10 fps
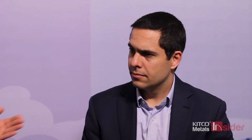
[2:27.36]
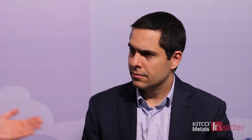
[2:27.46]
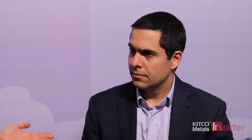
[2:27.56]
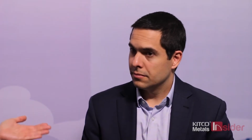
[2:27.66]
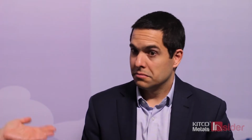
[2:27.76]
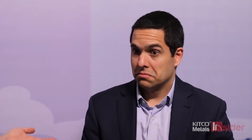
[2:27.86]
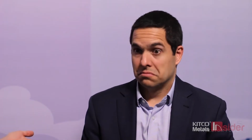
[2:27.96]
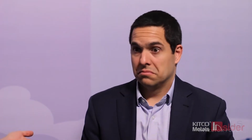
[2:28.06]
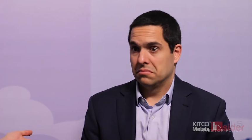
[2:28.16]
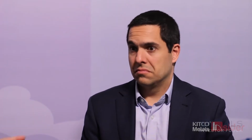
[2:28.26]
But as you
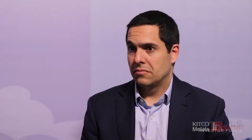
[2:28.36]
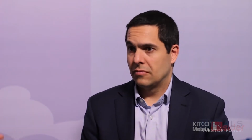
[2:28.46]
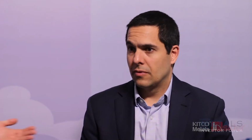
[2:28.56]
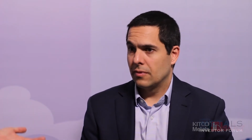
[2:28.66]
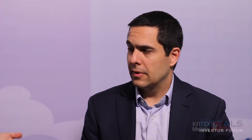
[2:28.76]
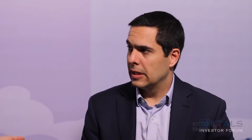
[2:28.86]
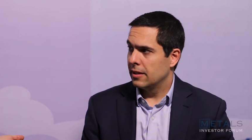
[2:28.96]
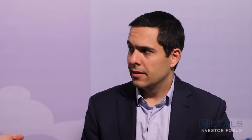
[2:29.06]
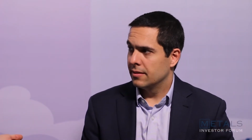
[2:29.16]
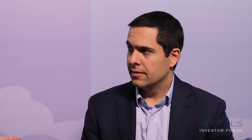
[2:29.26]
said, in Red
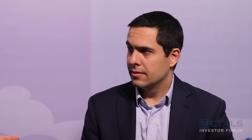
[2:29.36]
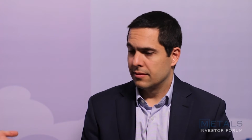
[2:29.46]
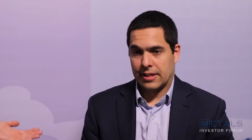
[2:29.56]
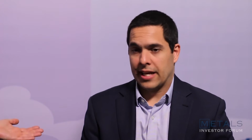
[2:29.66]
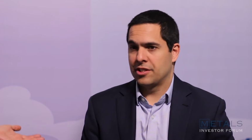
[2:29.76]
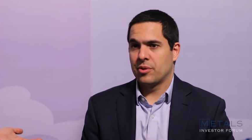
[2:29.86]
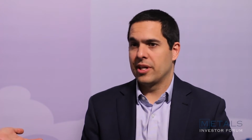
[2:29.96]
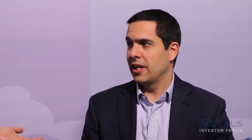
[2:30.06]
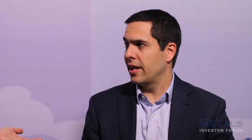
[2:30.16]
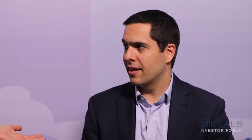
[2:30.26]
Lake, that's what
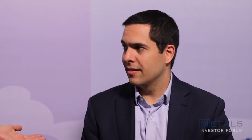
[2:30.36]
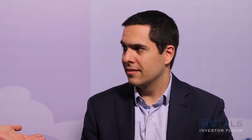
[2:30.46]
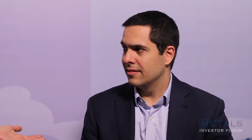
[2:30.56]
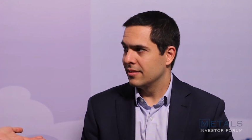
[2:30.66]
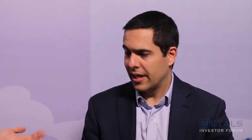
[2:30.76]
you're looking for.